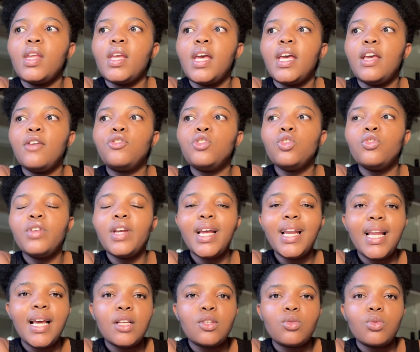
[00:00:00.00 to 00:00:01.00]
if you
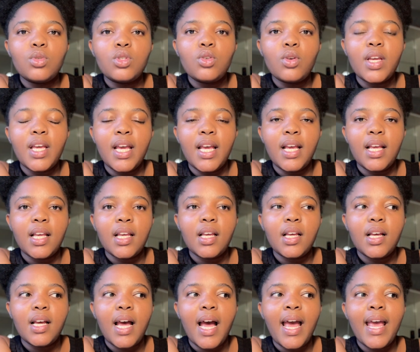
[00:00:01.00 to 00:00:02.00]
realize, okay,
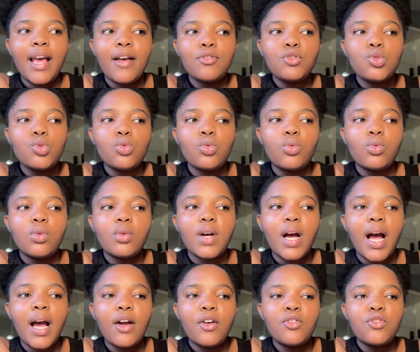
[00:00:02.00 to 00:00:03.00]
I have to
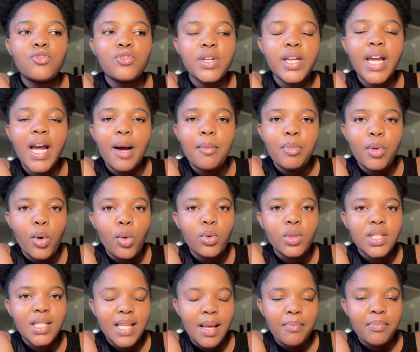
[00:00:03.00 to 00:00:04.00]
re-upload
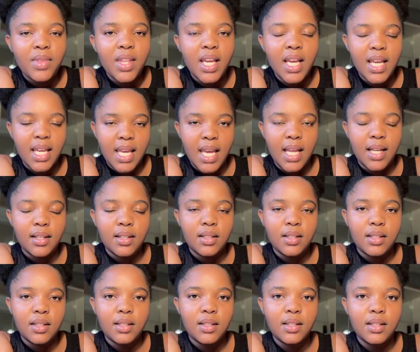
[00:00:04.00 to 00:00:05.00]
something again,
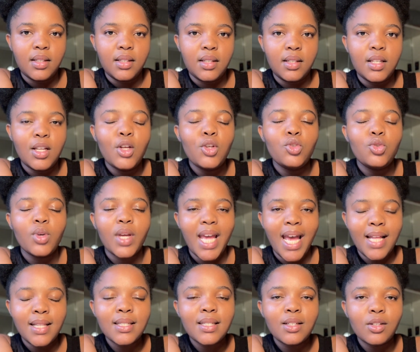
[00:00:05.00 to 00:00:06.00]
you
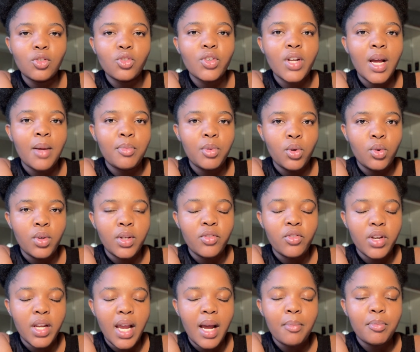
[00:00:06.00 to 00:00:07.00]
can still
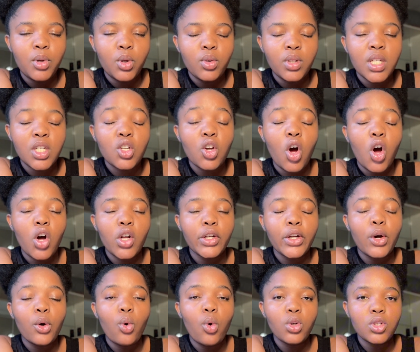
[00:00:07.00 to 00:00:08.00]
re-upload it
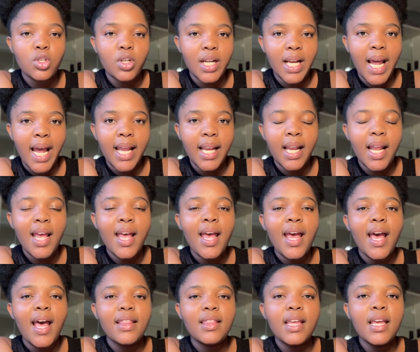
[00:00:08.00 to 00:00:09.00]
on Quote Online.
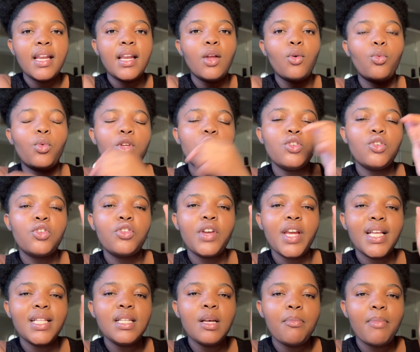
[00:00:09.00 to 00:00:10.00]
And then when you
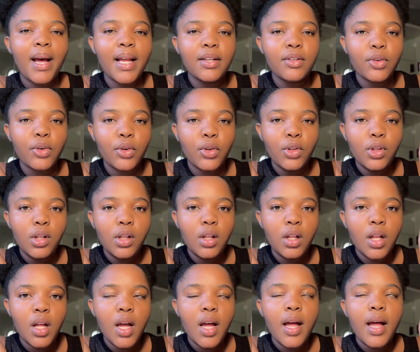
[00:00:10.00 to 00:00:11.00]
create a bundle,
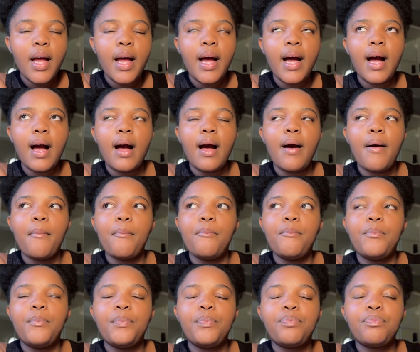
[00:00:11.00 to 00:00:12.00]

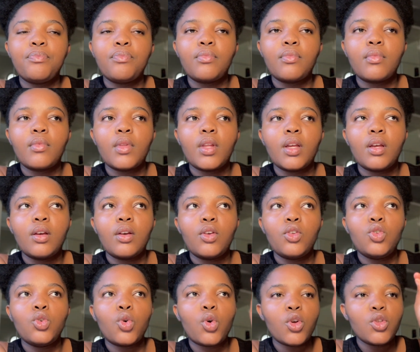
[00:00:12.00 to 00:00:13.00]

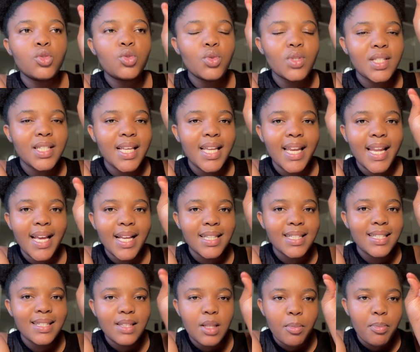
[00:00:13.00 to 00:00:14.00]
you're going to
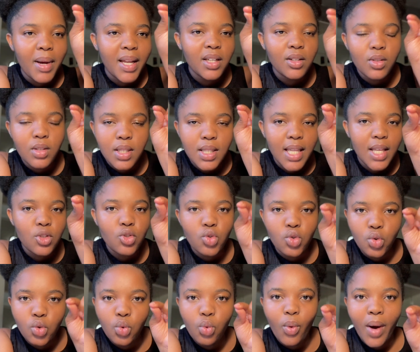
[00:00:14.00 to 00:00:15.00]
select the bundles that
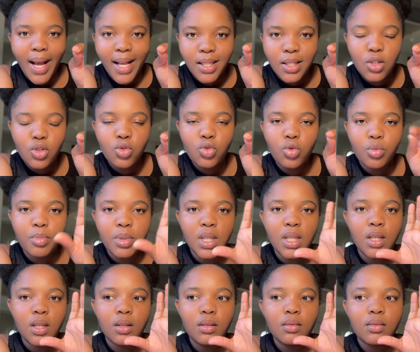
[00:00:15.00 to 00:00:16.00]
you want to be,